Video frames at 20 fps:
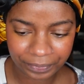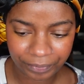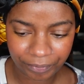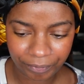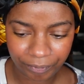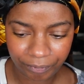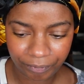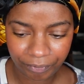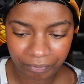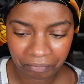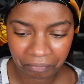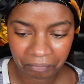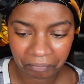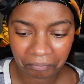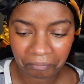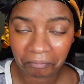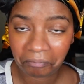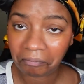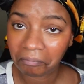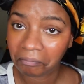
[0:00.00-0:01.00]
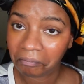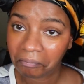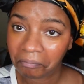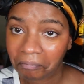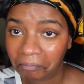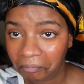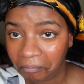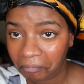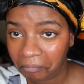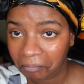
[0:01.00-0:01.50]
It's giving
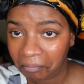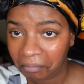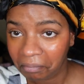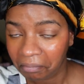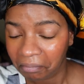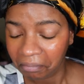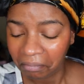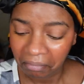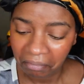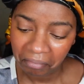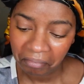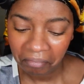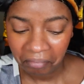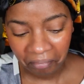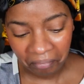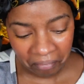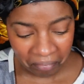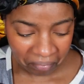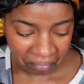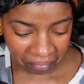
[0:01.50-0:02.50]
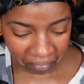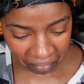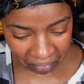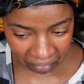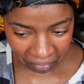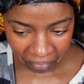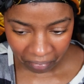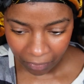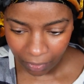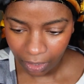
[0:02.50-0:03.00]
exactly what it's supposed to
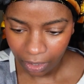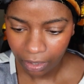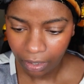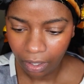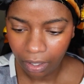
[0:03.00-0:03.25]
give.